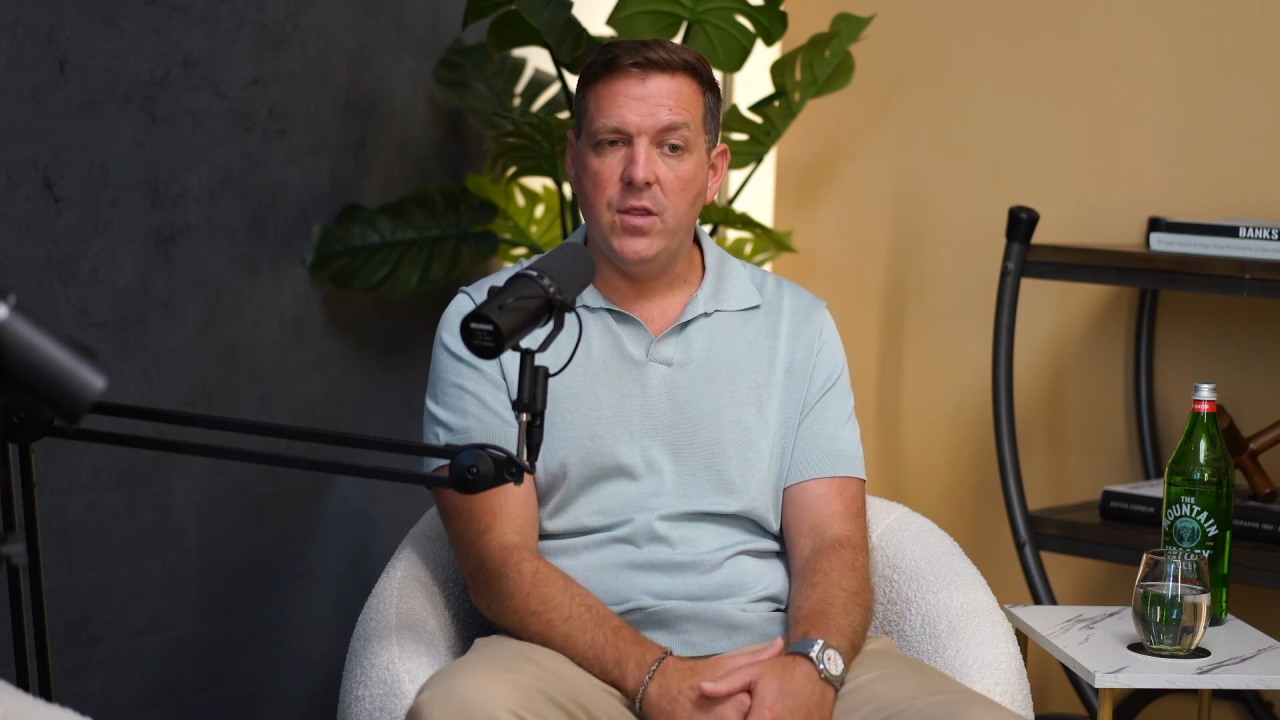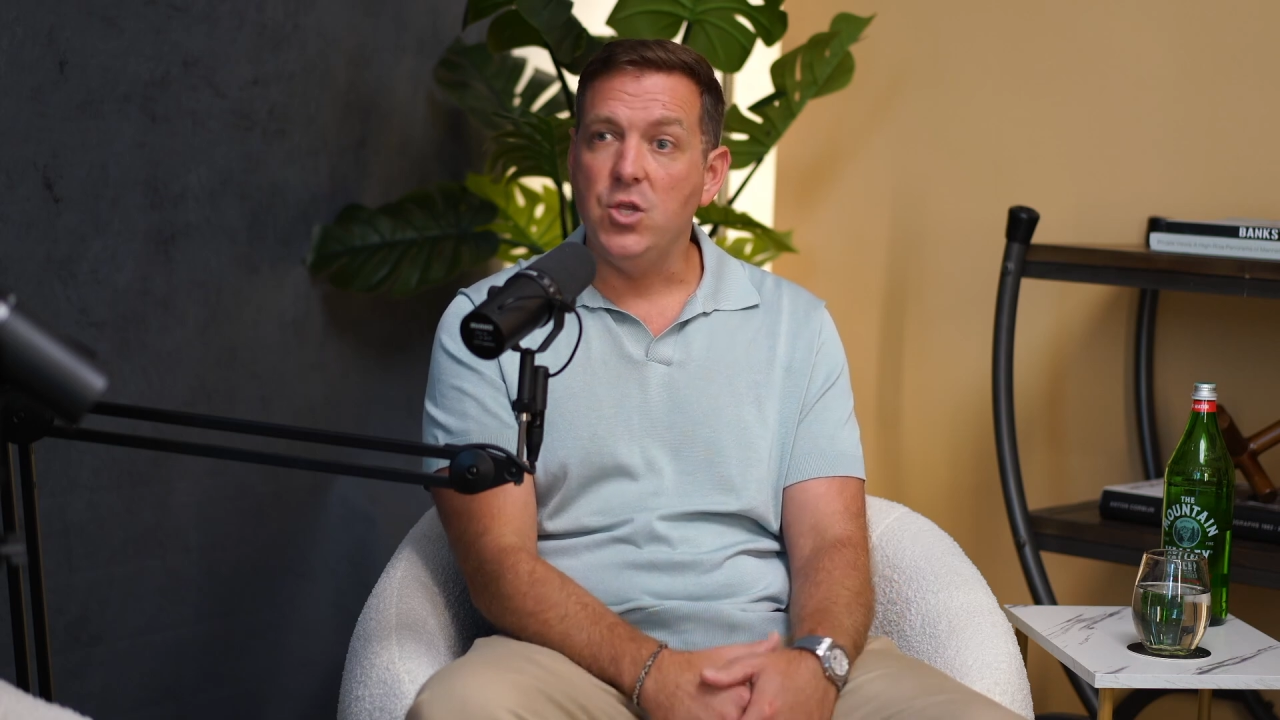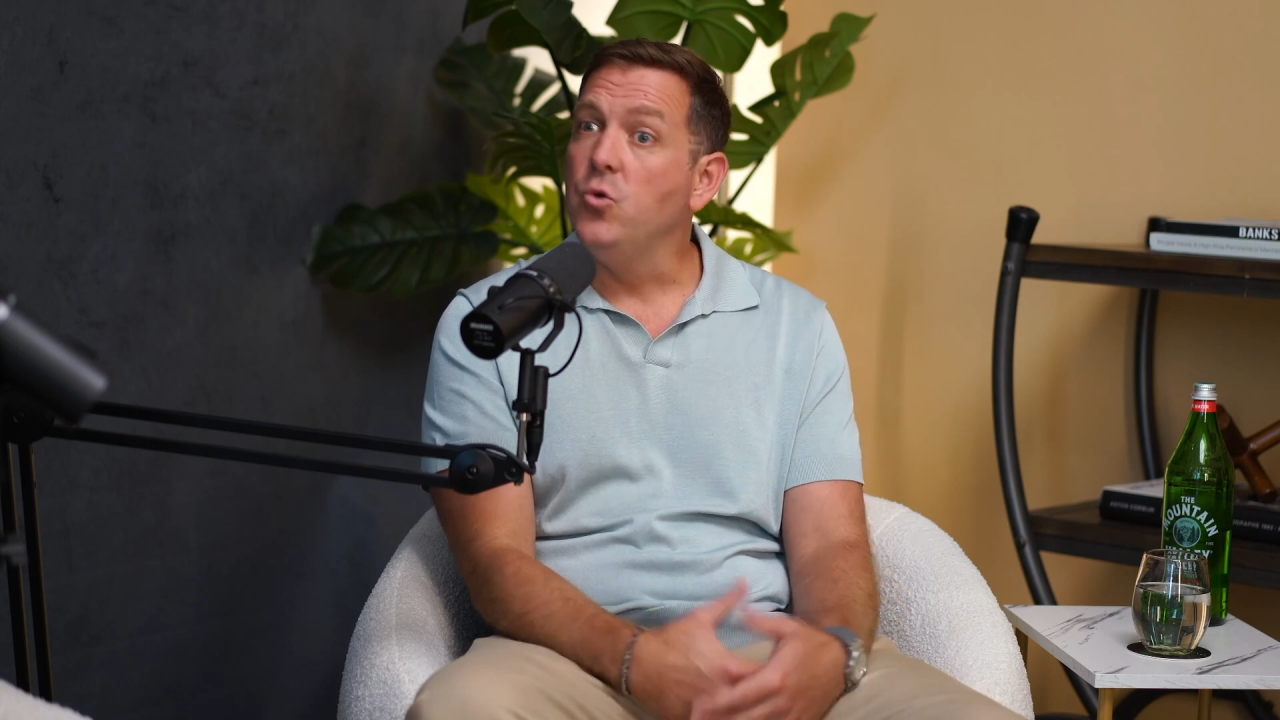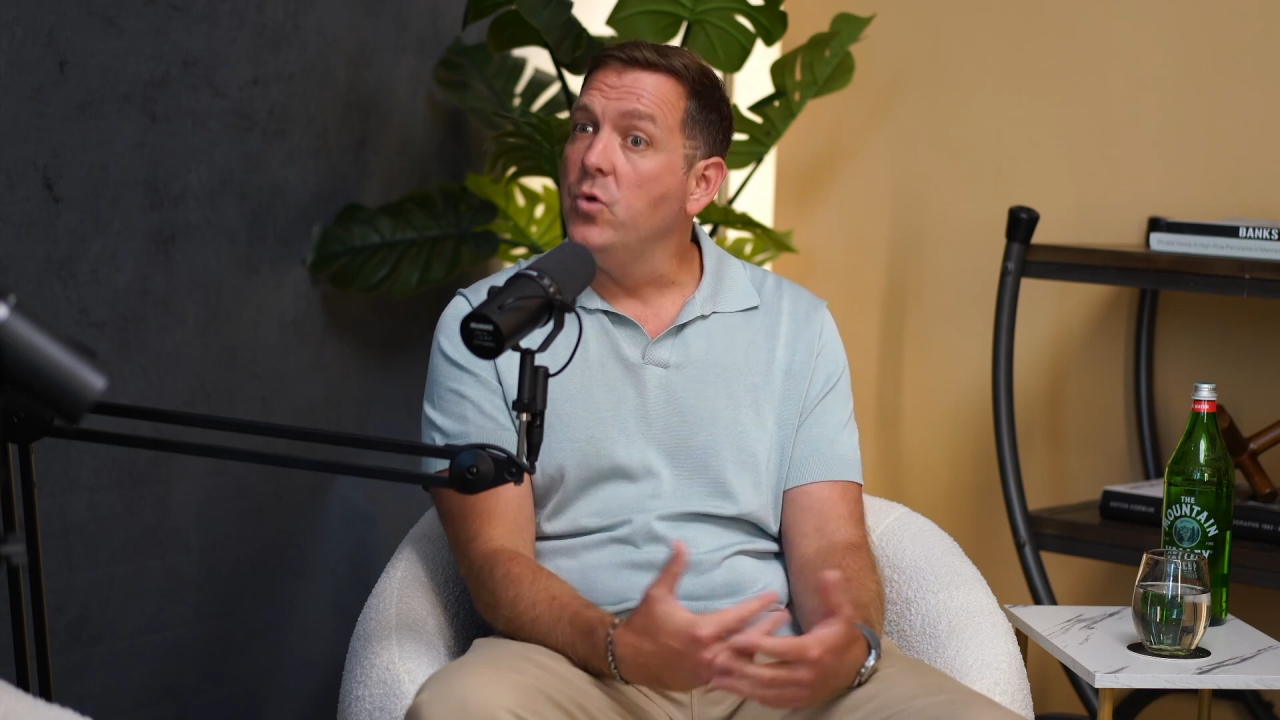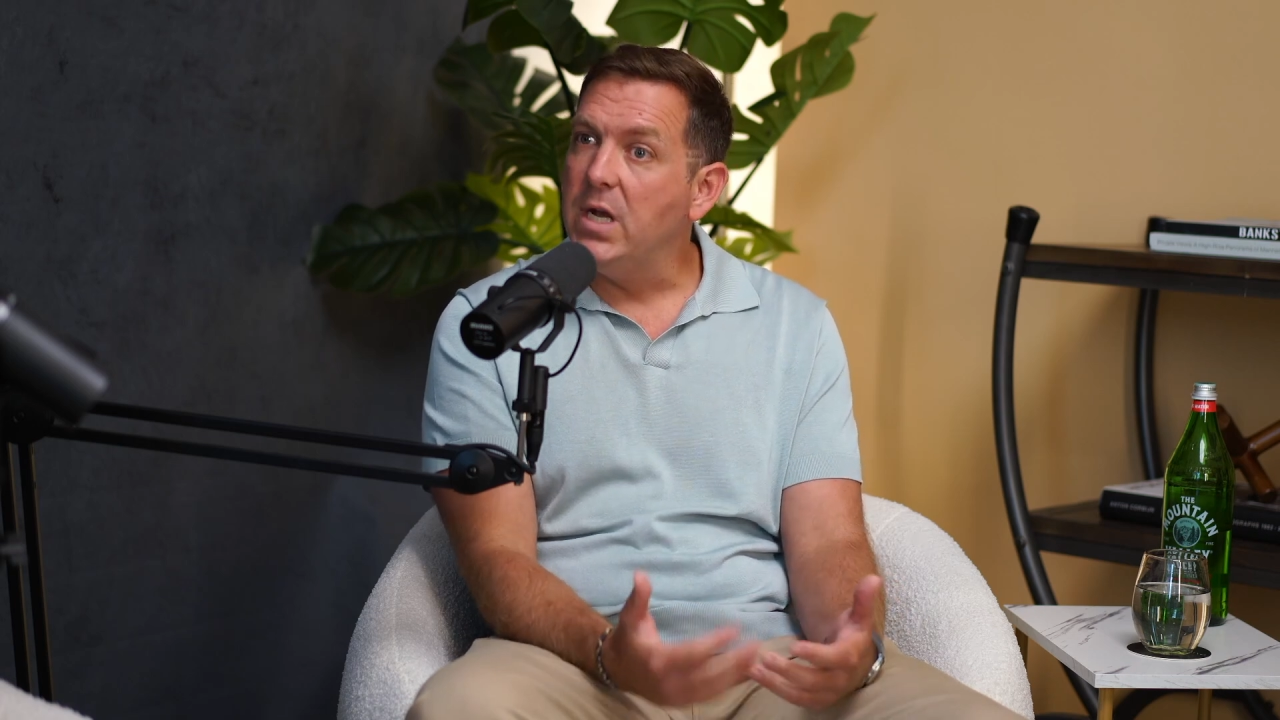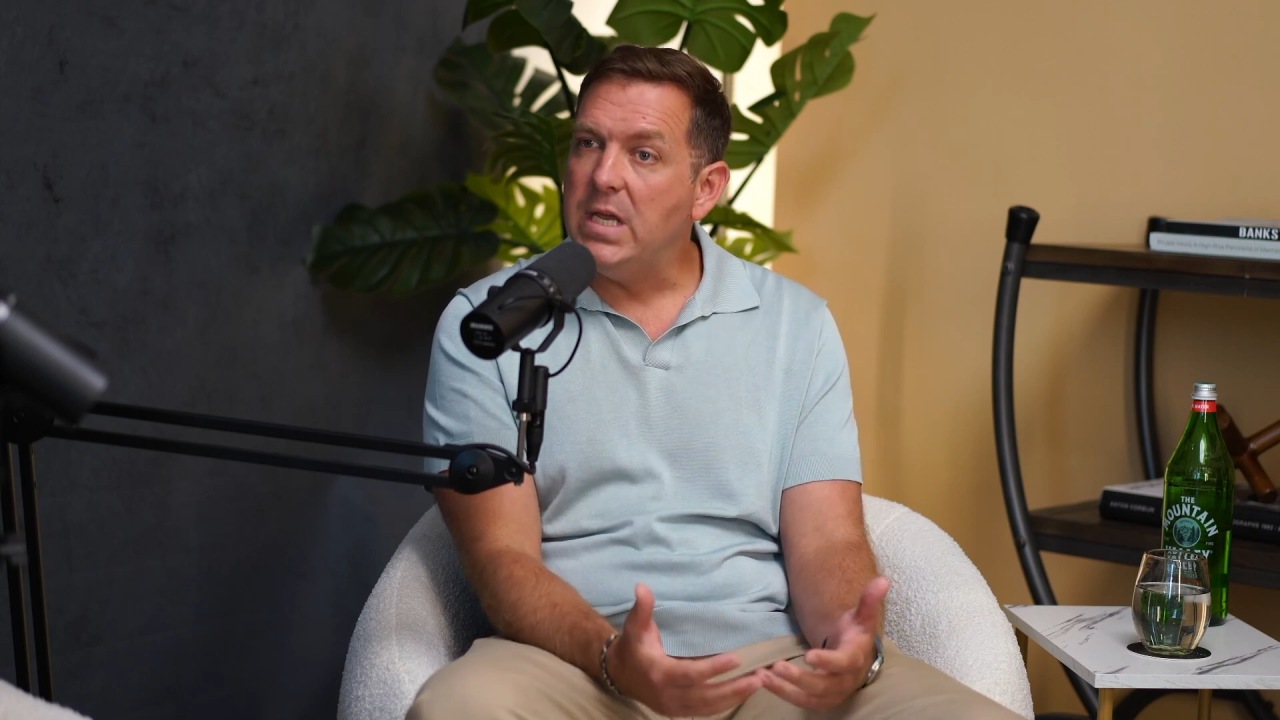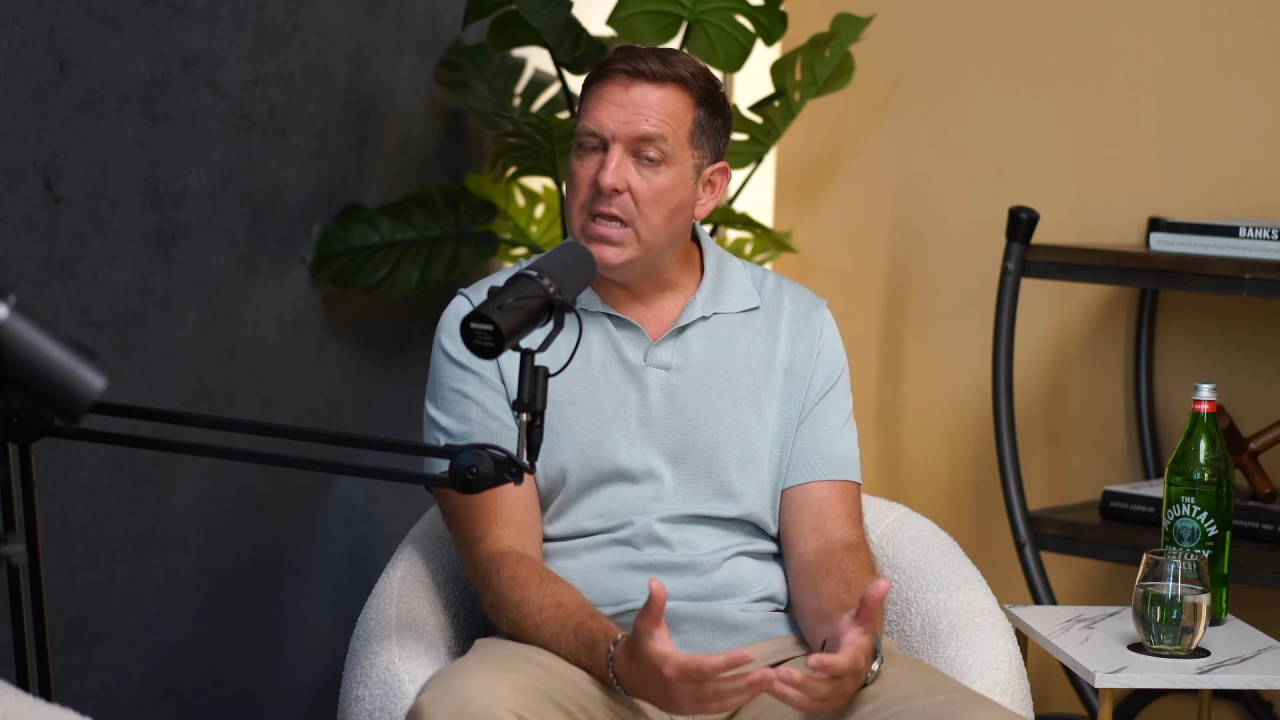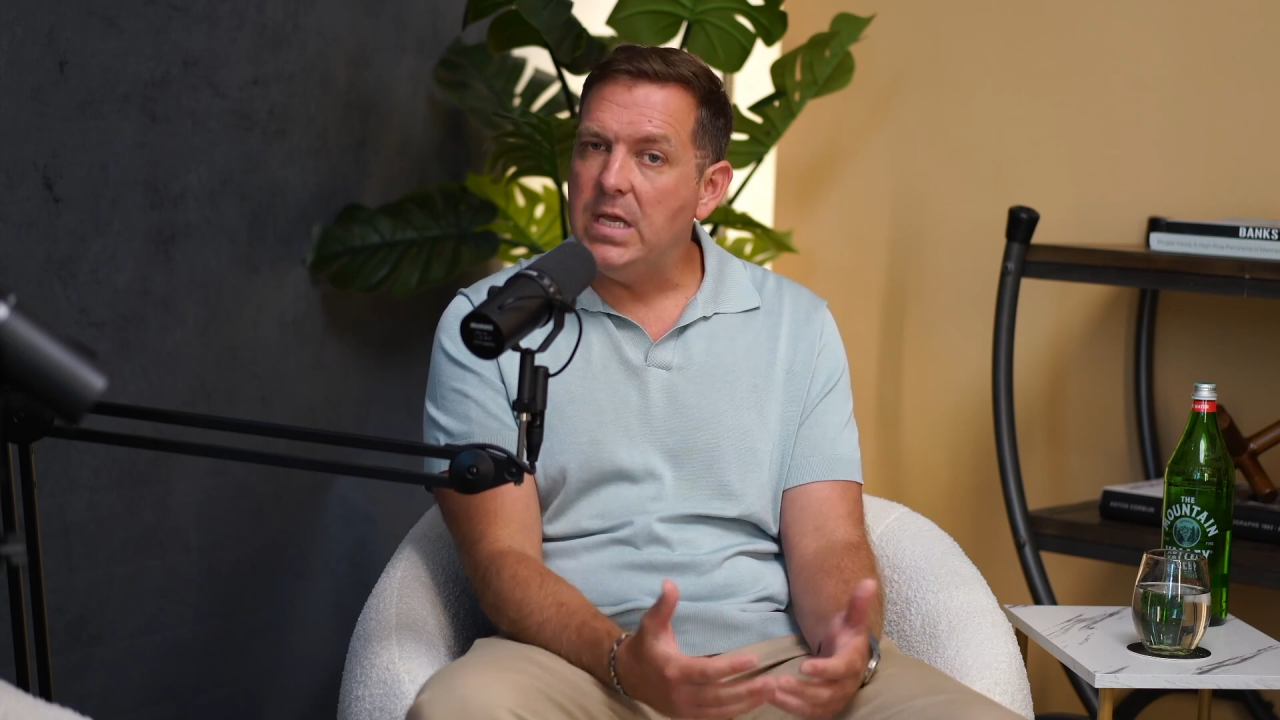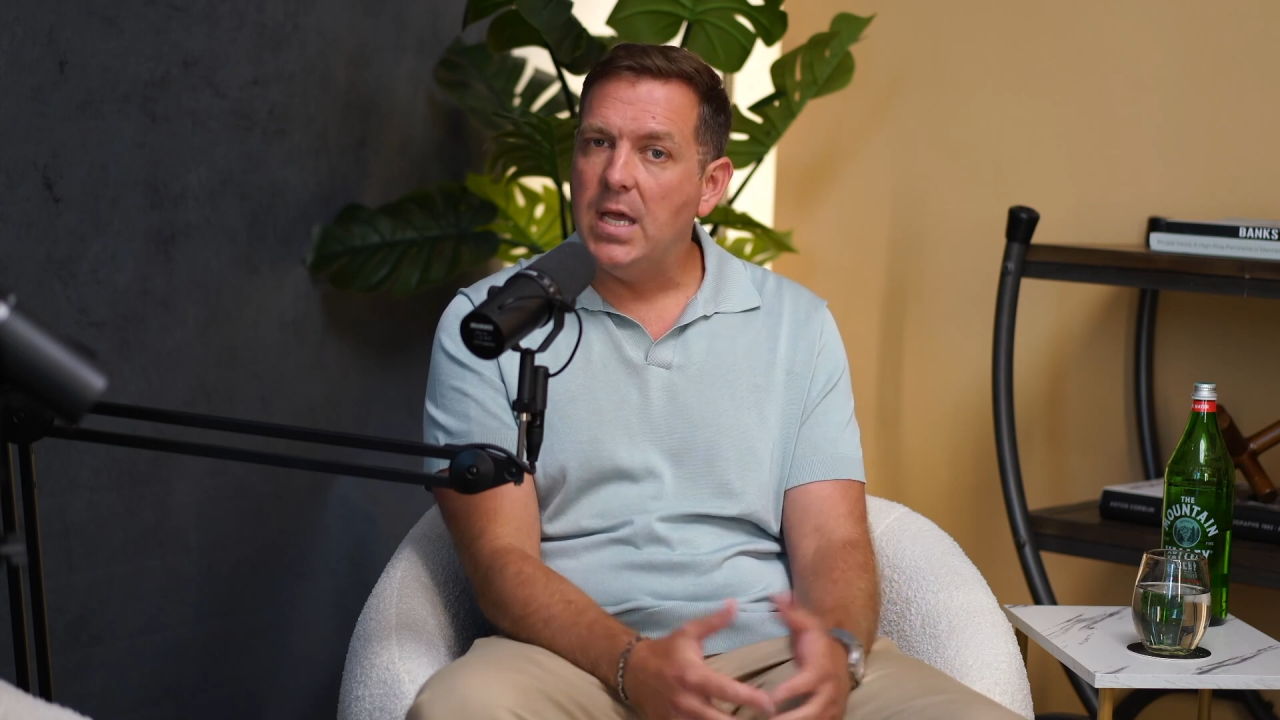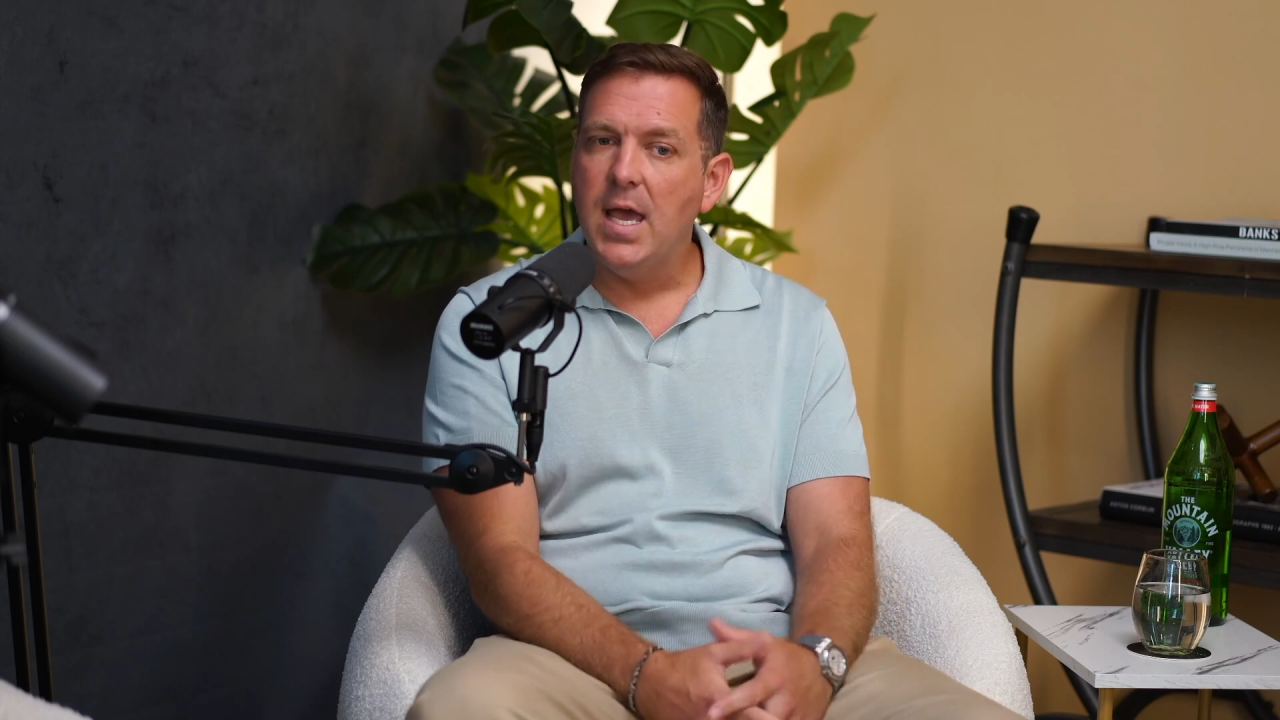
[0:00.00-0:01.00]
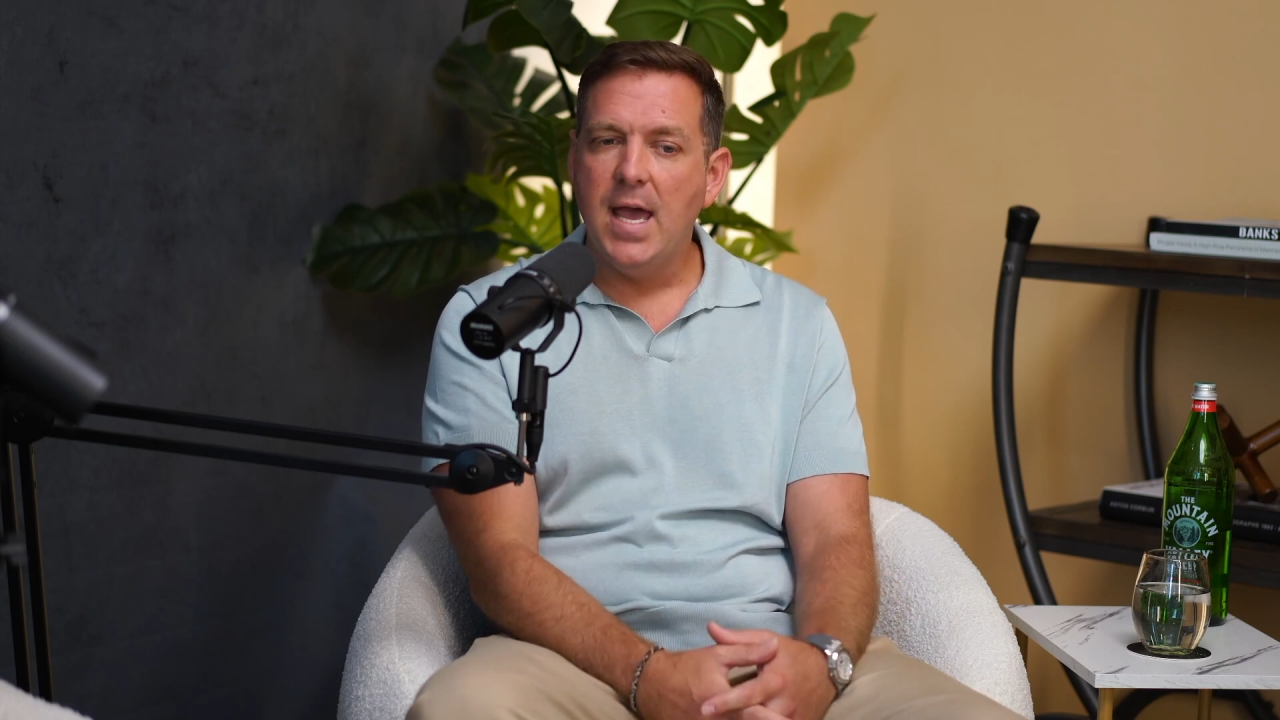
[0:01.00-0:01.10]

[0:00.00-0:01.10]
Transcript: unity